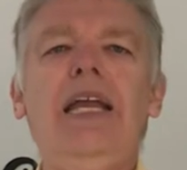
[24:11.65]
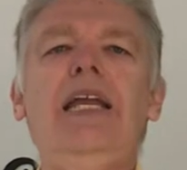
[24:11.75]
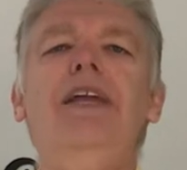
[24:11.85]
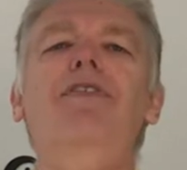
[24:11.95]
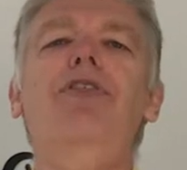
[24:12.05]

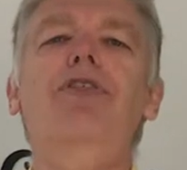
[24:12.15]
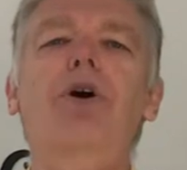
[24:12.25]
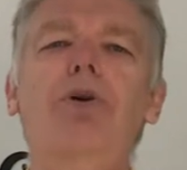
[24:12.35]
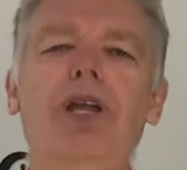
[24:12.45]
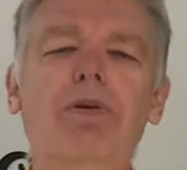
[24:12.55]
even
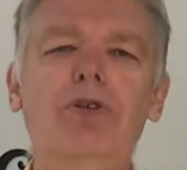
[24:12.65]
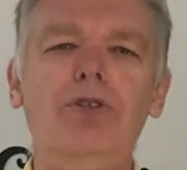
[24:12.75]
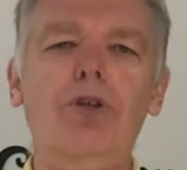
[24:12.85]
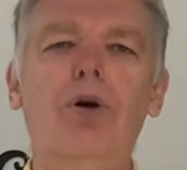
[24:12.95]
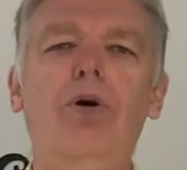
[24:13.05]
though he
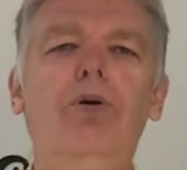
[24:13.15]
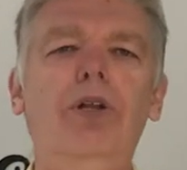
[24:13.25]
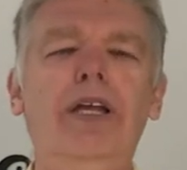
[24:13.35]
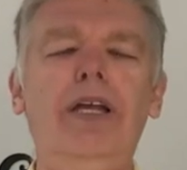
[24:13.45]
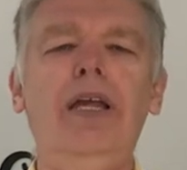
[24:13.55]
was the
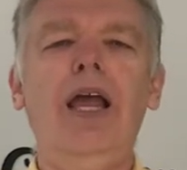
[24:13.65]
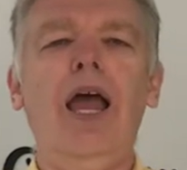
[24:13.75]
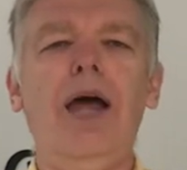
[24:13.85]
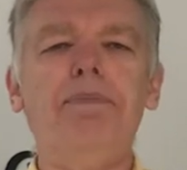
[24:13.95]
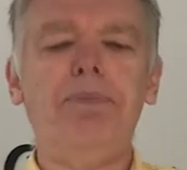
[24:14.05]
holy
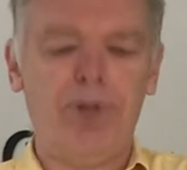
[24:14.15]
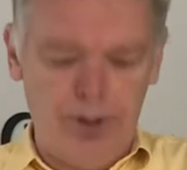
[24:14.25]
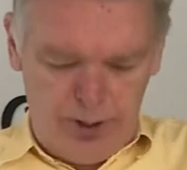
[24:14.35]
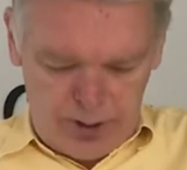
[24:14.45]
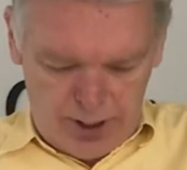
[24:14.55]
and
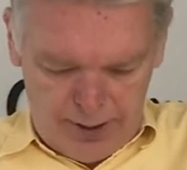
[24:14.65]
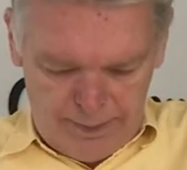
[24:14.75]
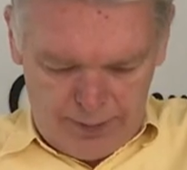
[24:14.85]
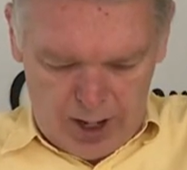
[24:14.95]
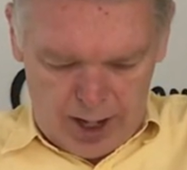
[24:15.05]
pure Son
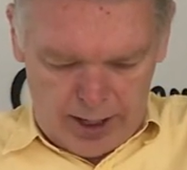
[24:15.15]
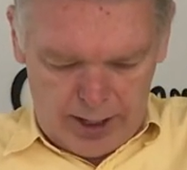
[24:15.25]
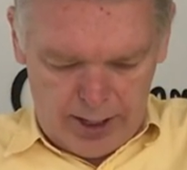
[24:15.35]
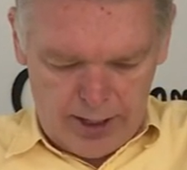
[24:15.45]
of God.